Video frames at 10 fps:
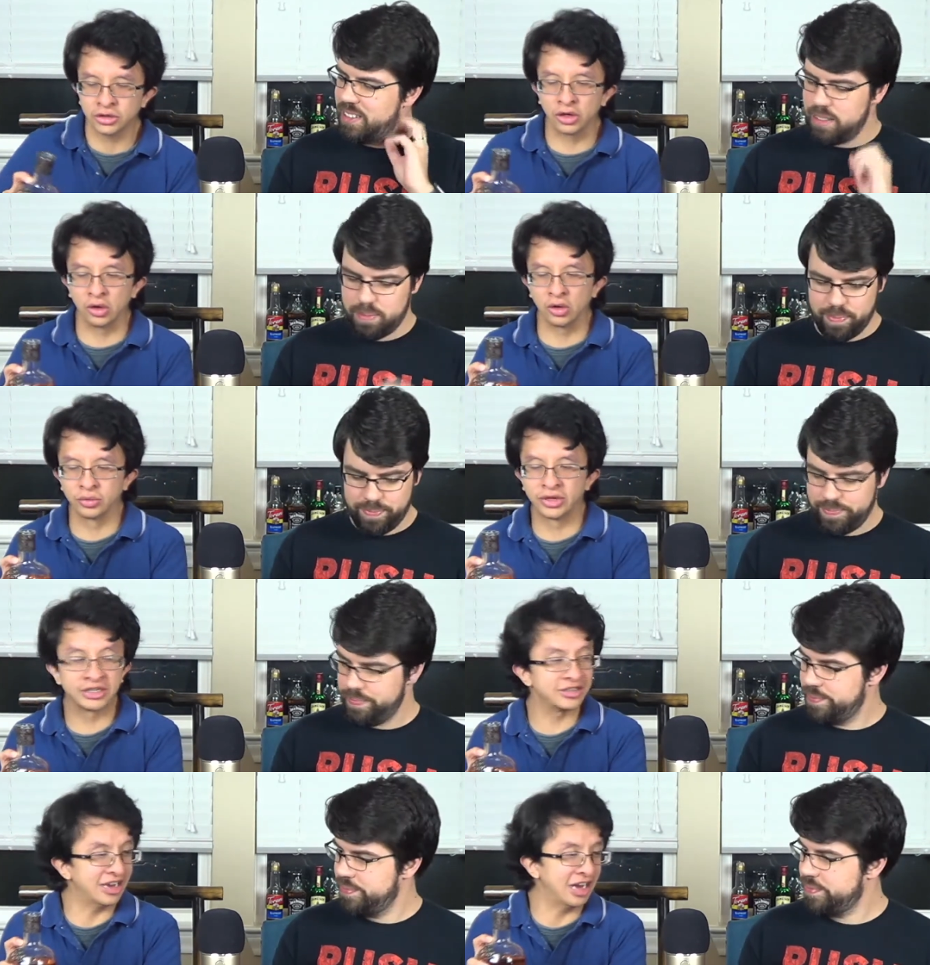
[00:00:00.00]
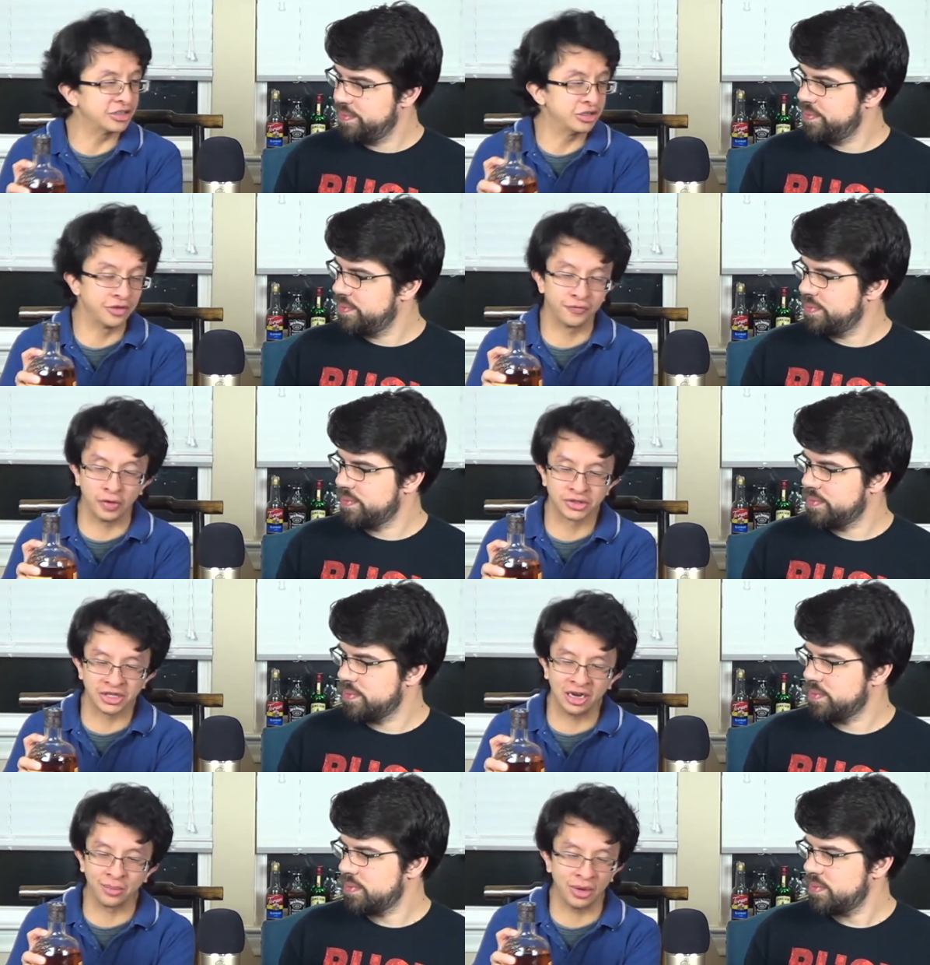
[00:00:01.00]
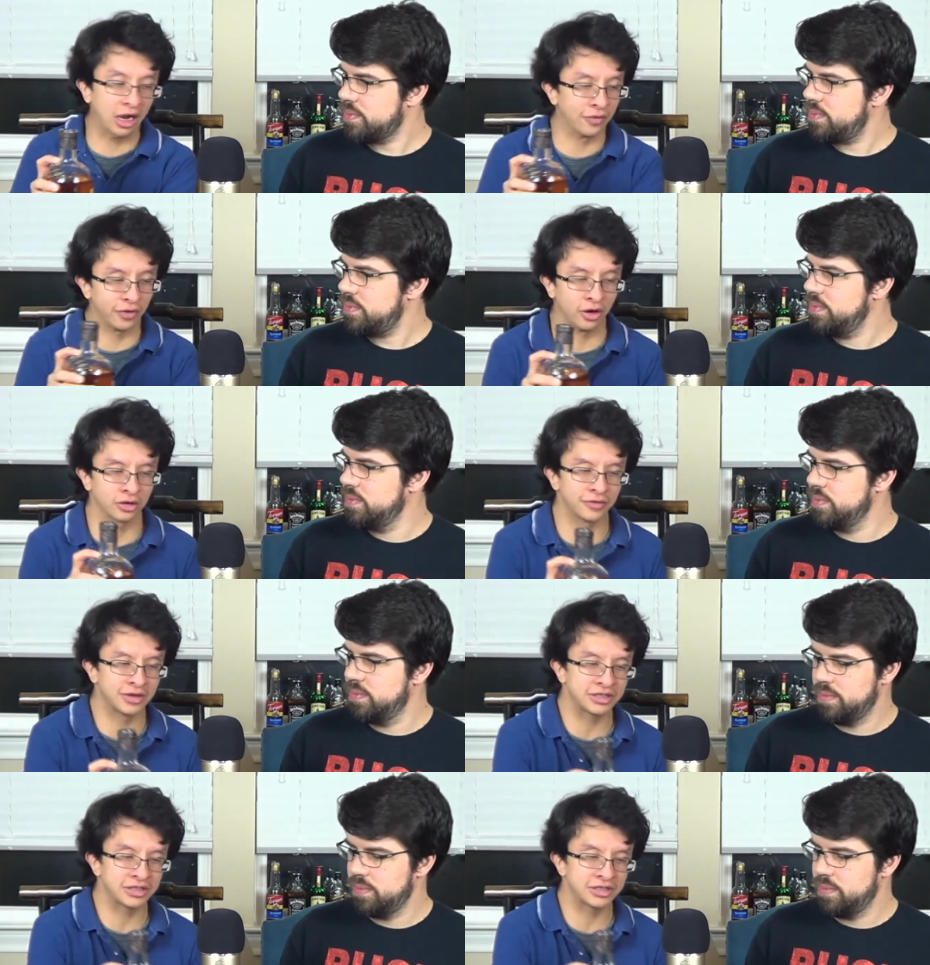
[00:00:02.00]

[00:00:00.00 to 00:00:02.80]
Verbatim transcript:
Speaker 1: oh, so yeah. this is actually the first time I've heard of